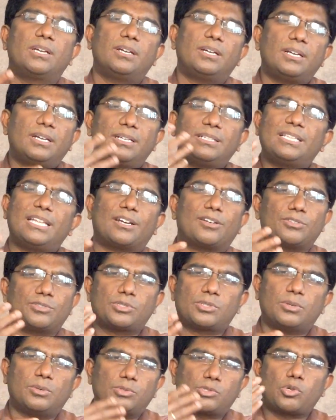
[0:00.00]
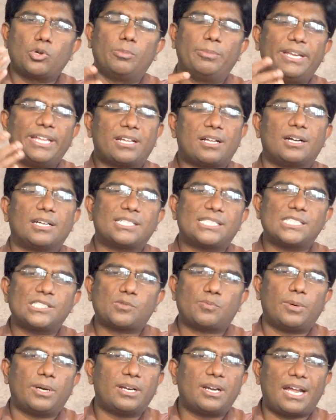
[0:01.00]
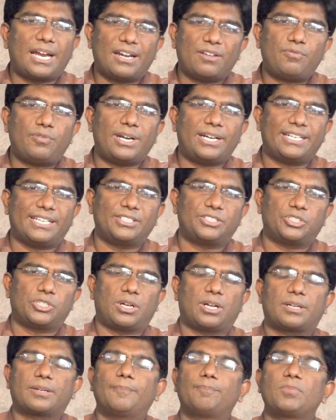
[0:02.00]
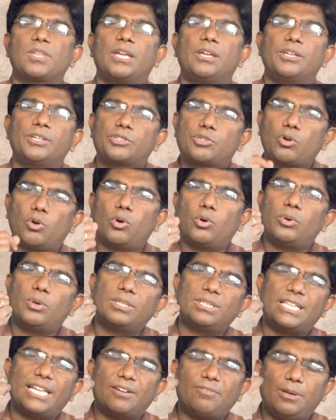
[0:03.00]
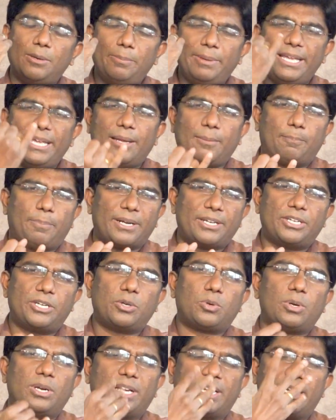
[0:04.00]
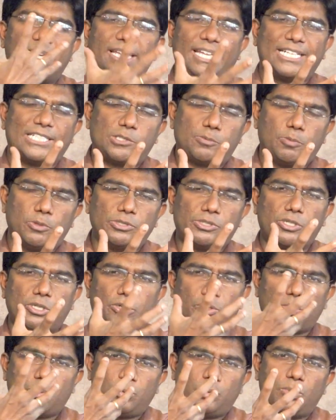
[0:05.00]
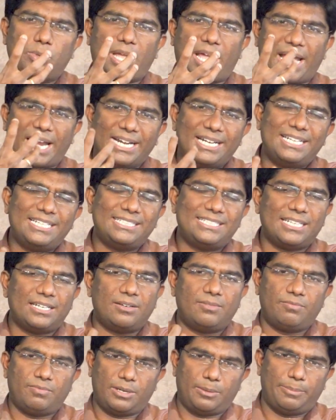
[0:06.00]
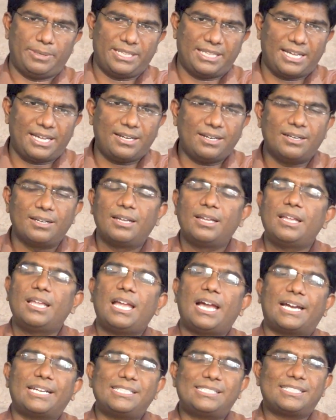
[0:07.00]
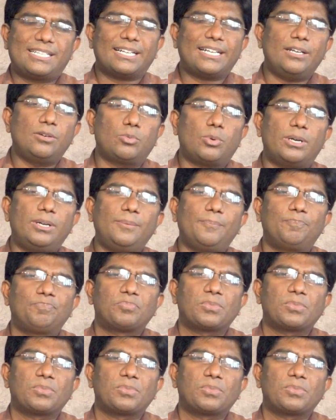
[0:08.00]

are so many causes for anaphylactic shock. So there will be a particular exposure to antigen will be there. And second one,